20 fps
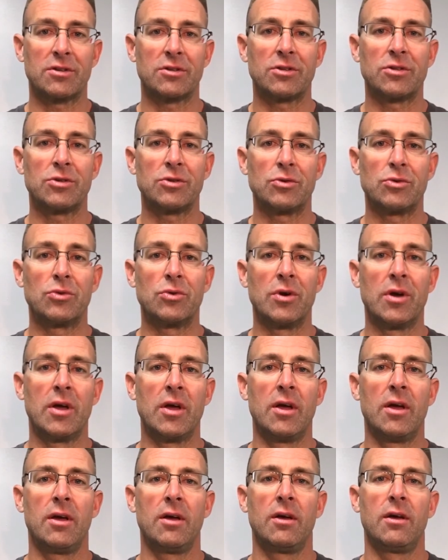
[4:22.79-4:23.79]
to
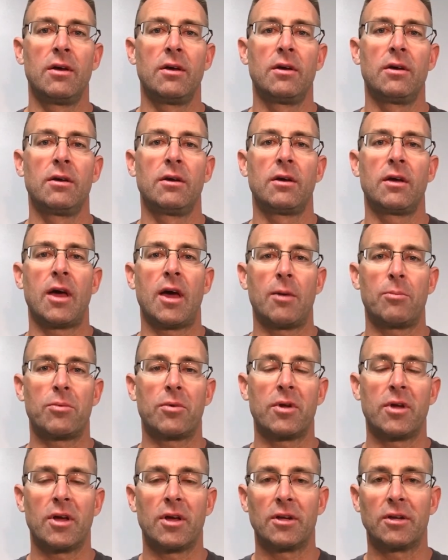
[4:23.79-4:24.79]

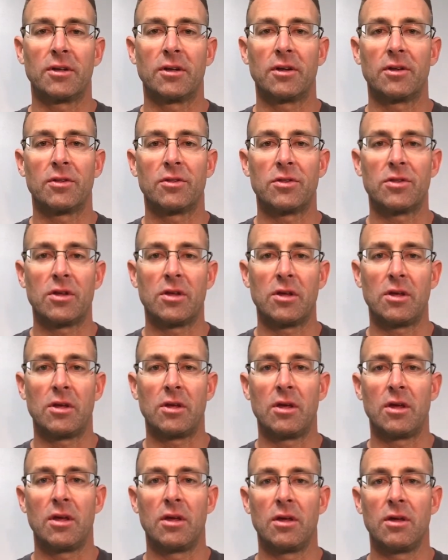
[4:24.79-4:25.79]
apprehend
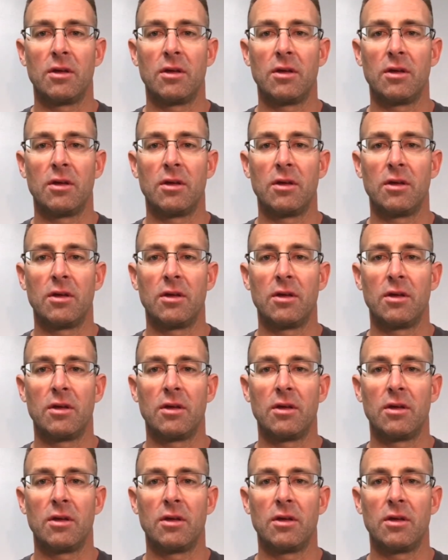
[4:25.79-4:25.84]
the